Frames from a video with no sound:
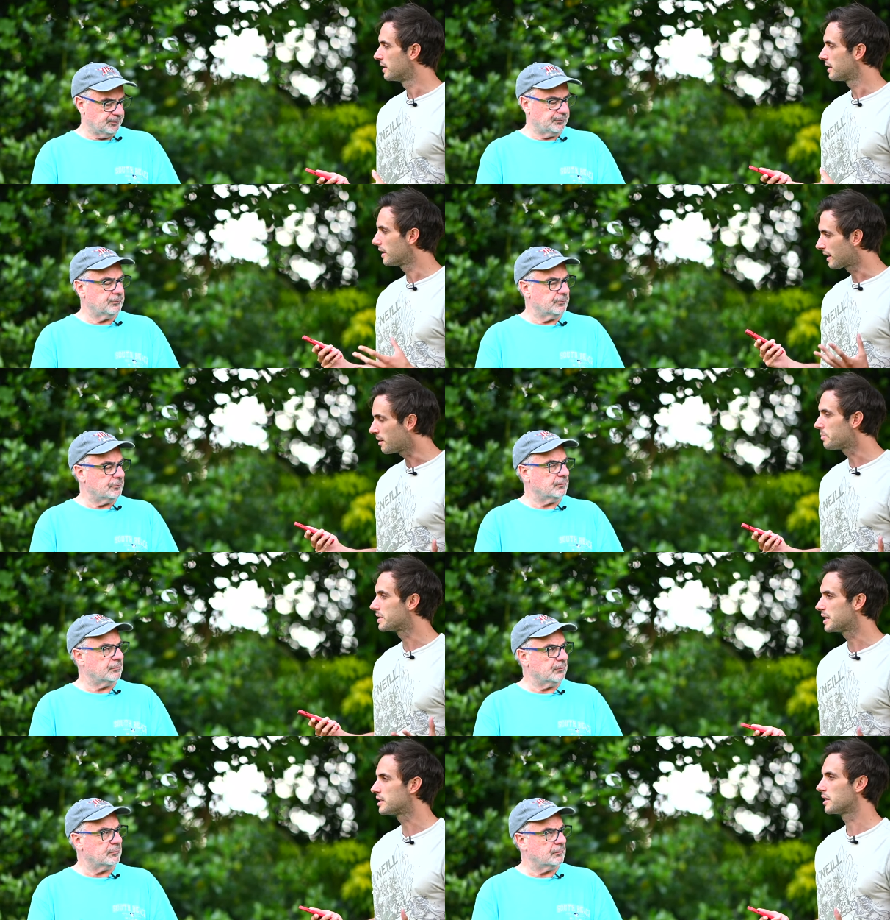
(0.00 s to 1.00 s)
Speaker 1: you can
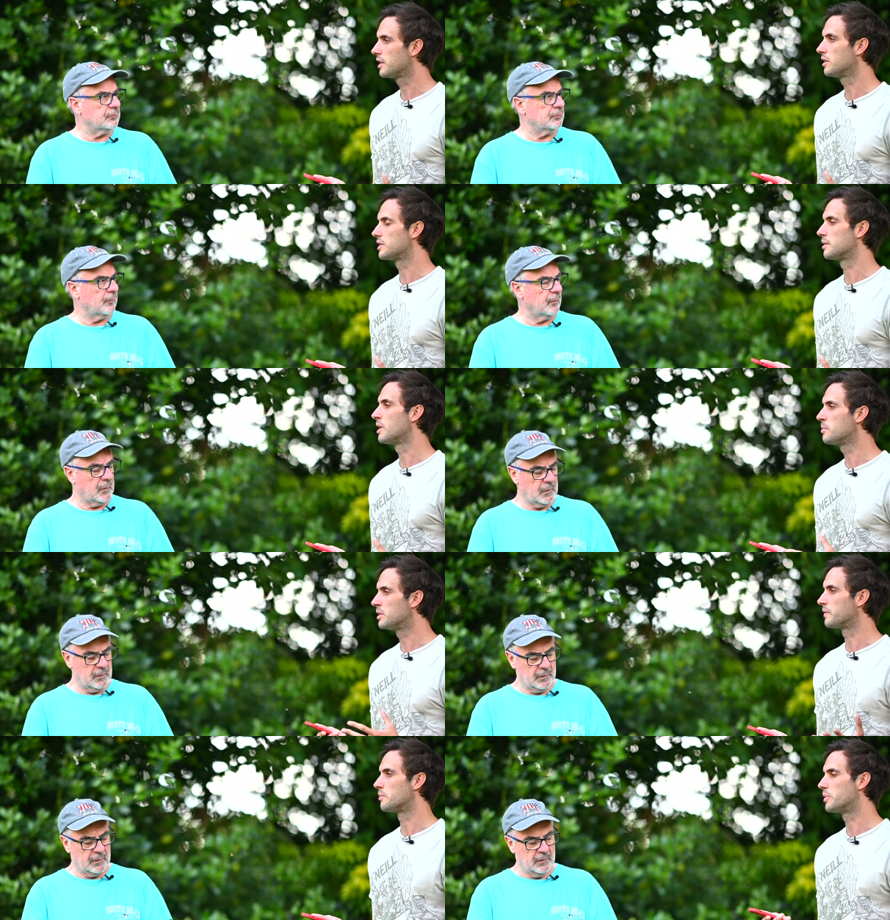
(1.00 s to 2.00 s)
potentially use it. Maybe
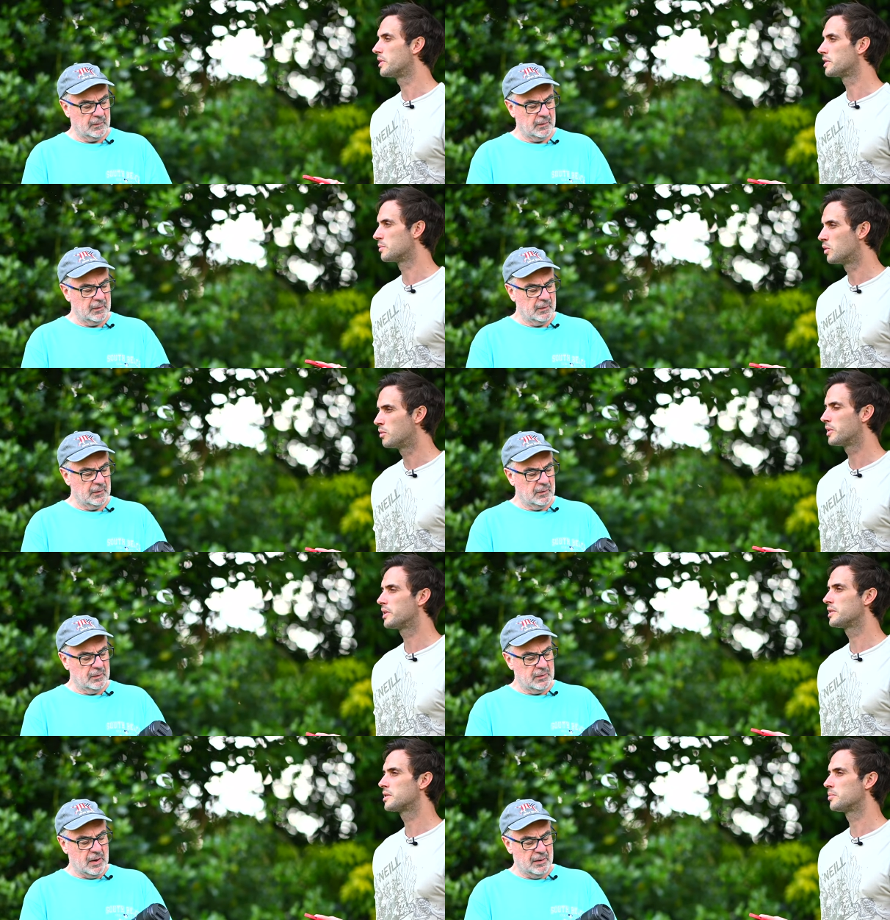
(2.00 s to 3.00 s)
not for bird, small
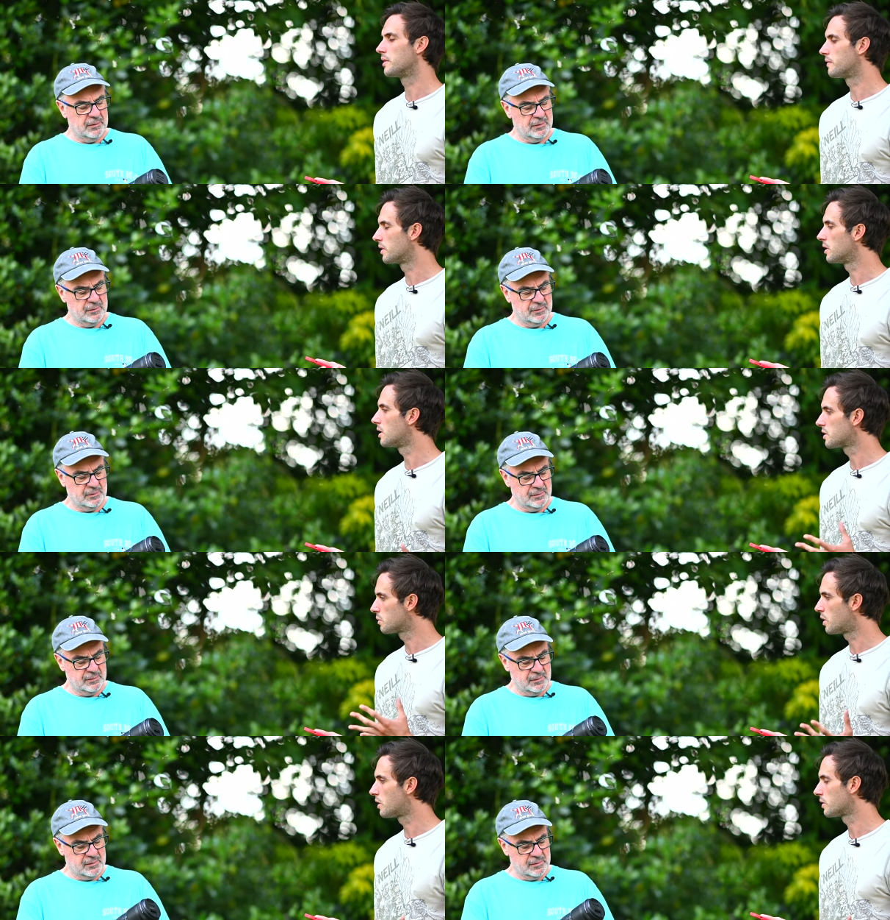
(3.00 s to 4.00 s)
birds, no. but for larger
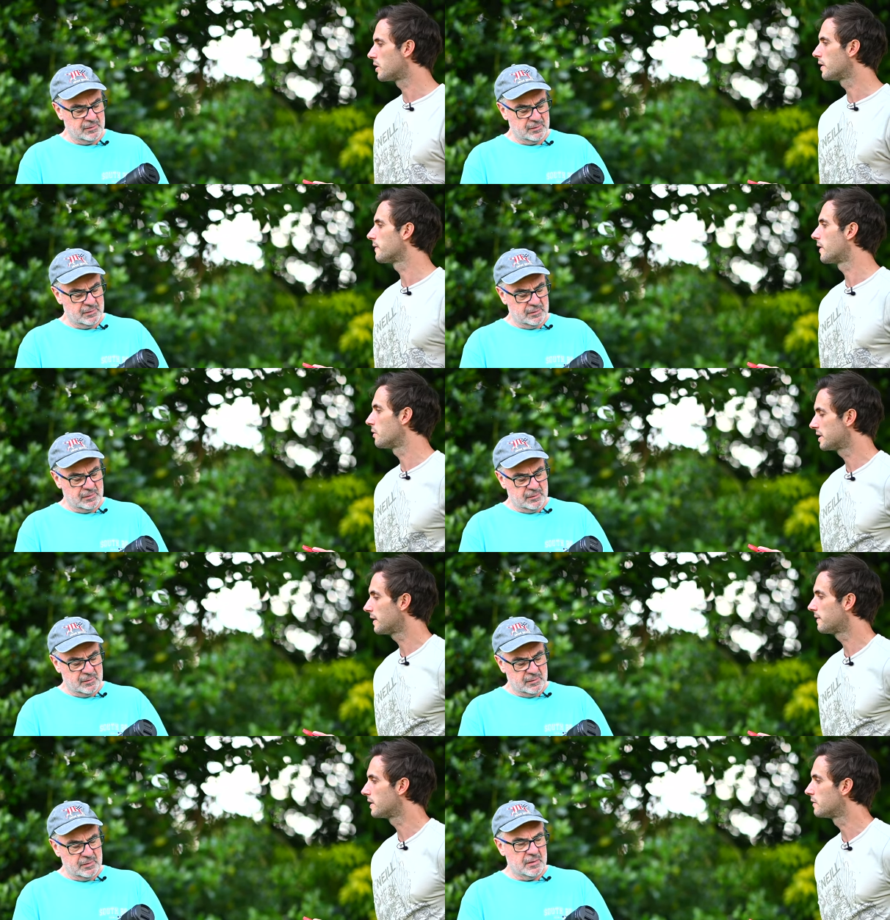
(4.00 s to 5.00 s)
wildlife, I've
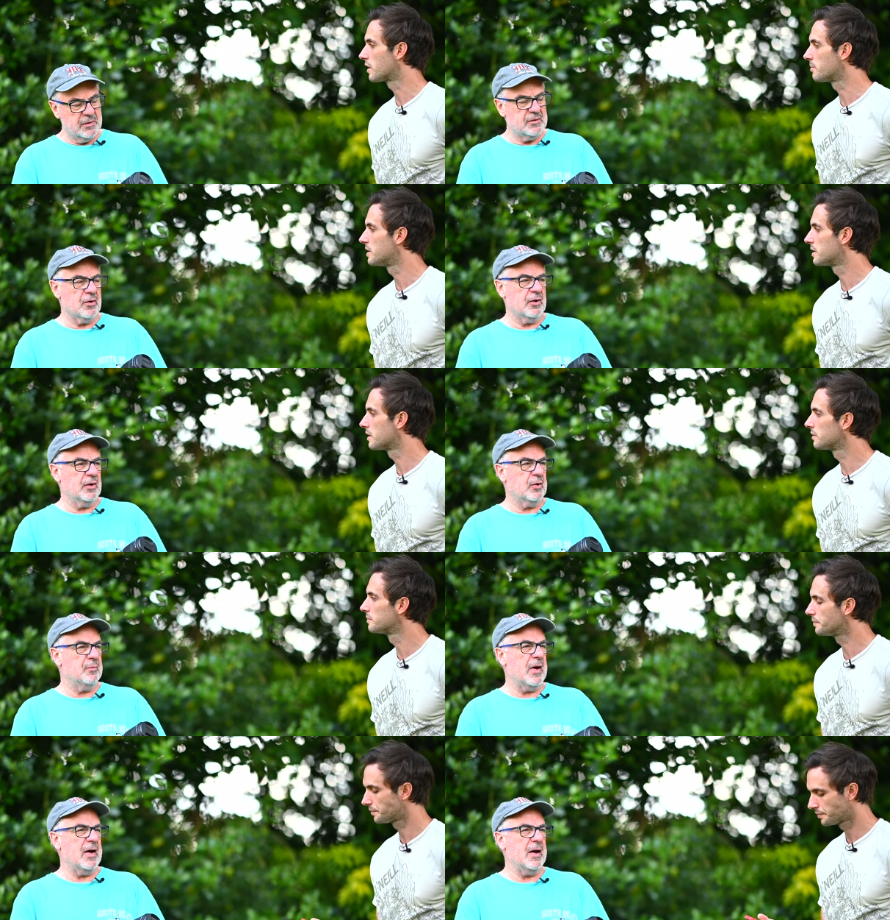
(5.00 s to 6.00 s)
definitely recommend. It's not going to
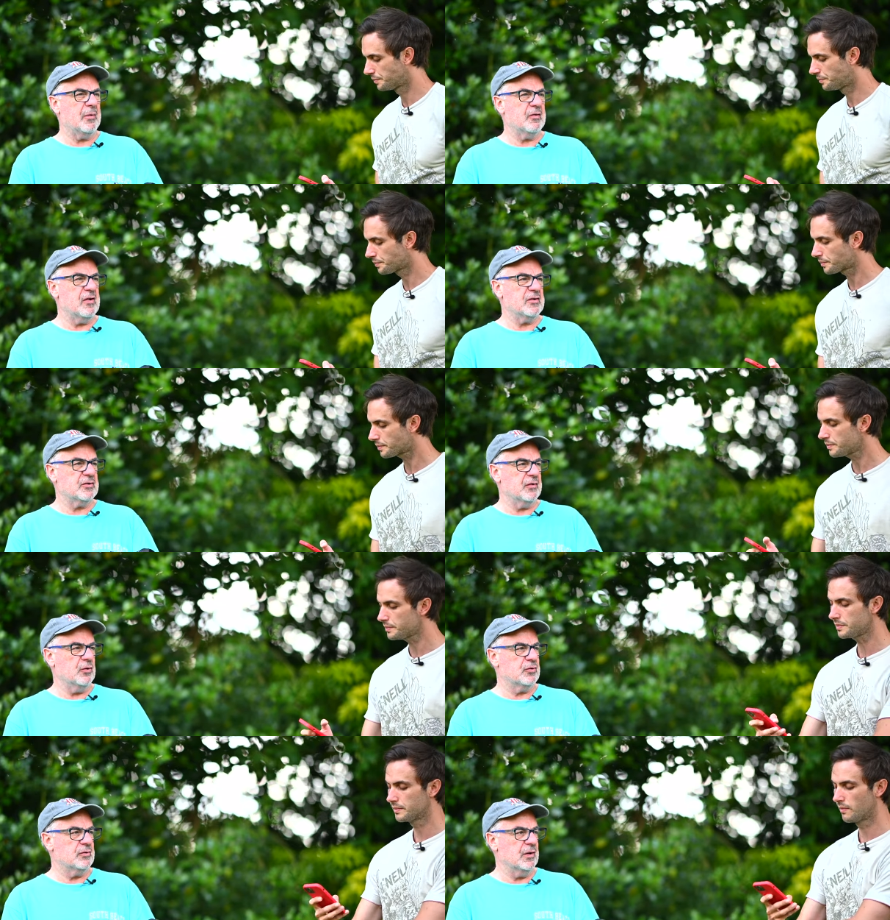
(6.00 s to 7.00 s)
Speaker 2: compare with the reach of
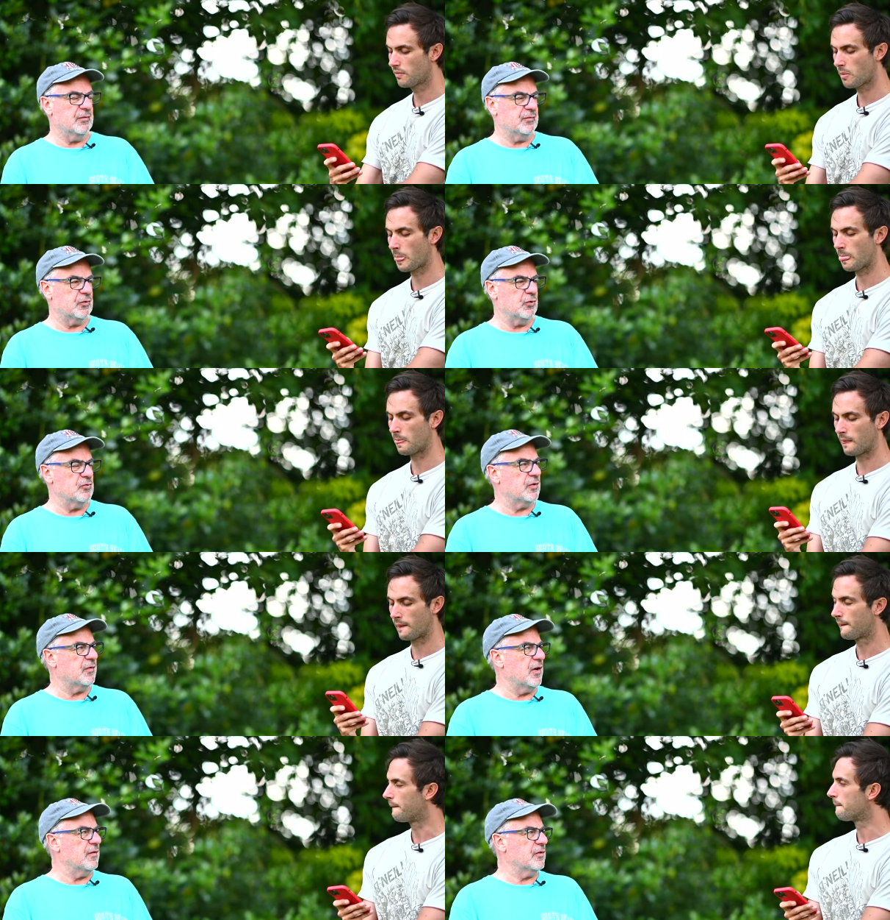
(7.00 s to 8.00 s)
your uh, 200,
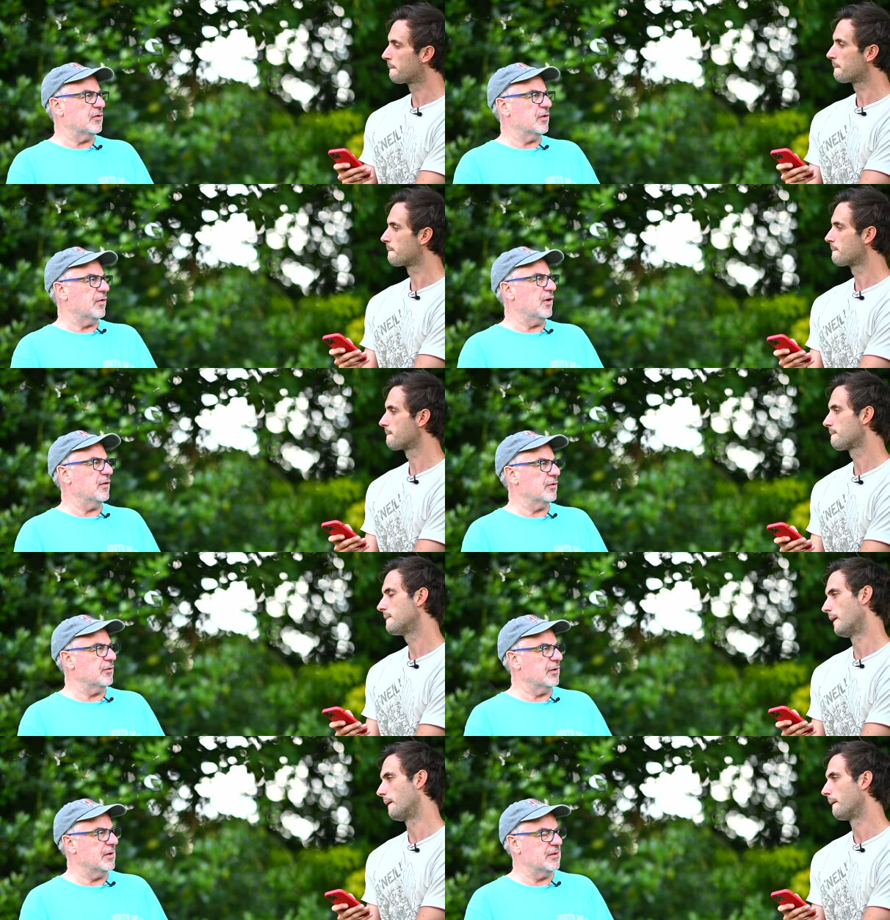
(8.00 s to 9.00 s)
500 to 500,
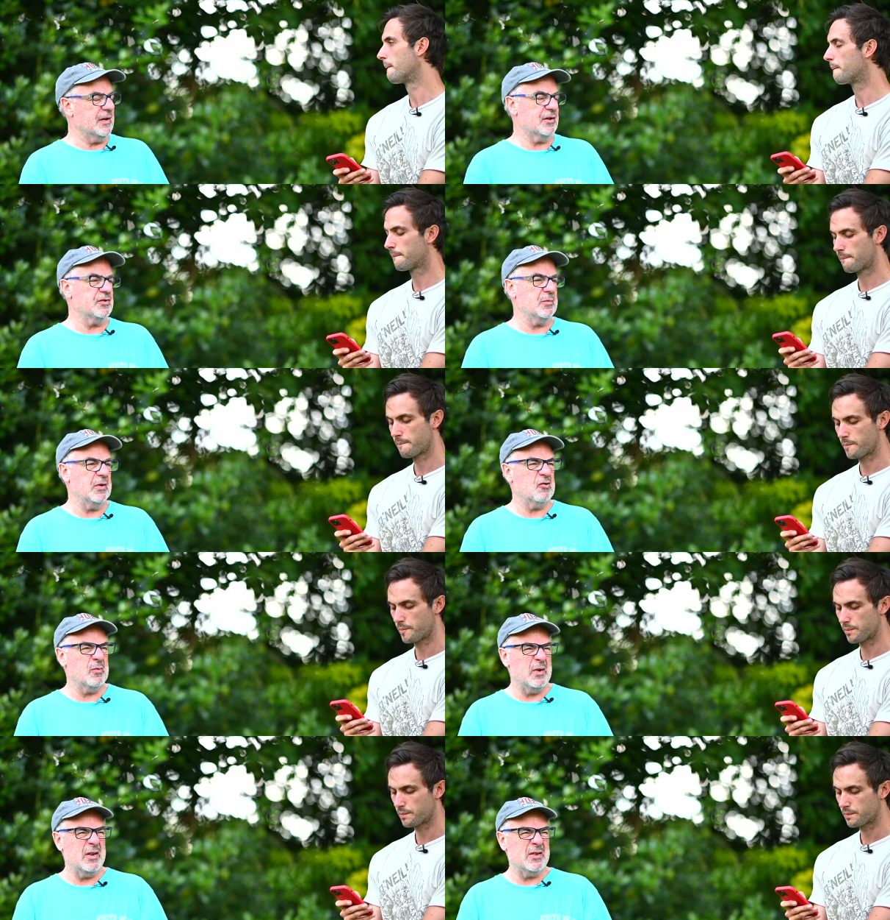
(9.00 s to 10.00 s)
no. is it? Because you'll be
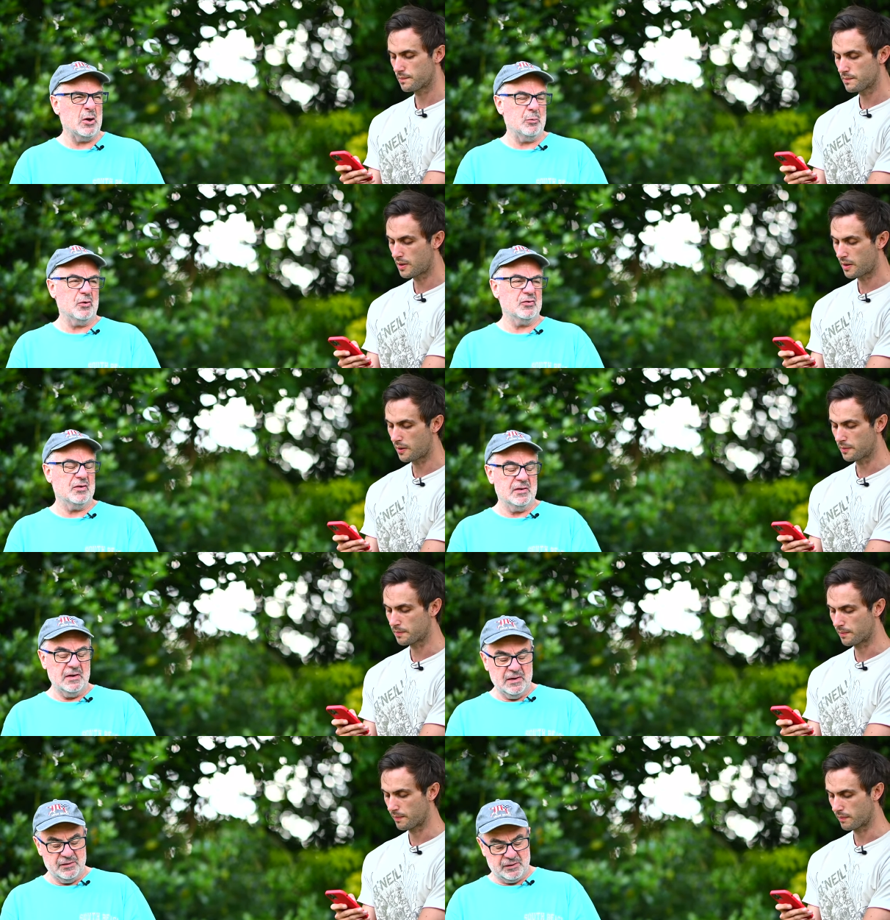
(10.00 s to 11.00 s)
cropping in so much. No.
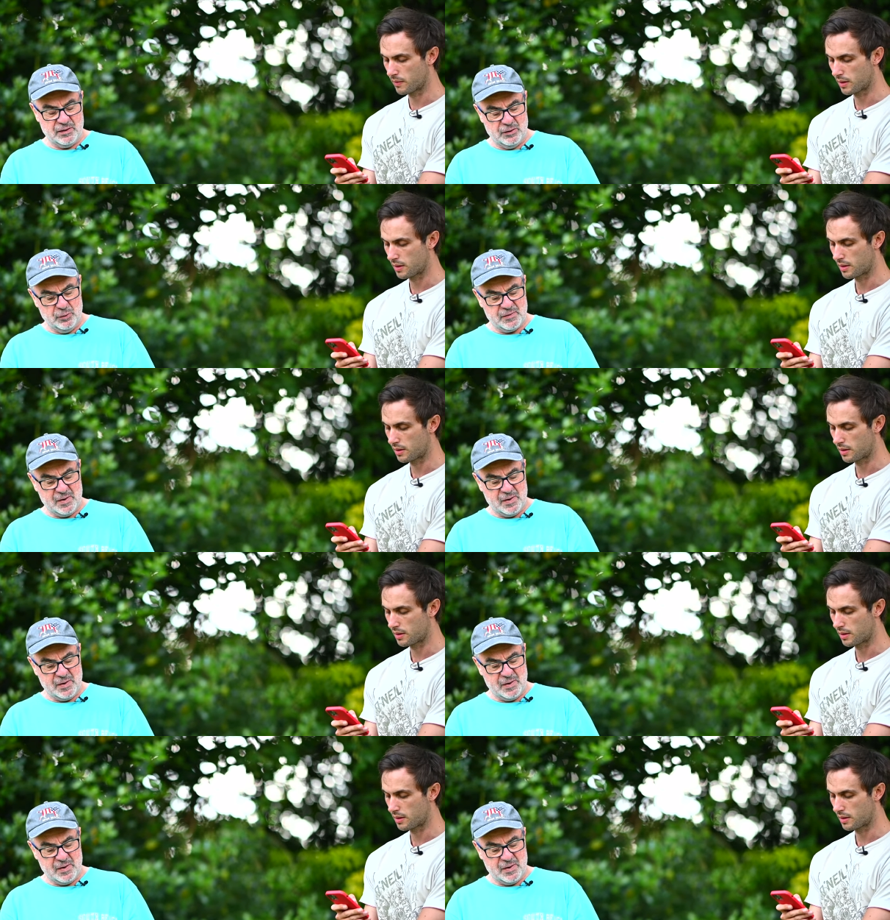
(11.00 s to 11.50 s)
It's going to lose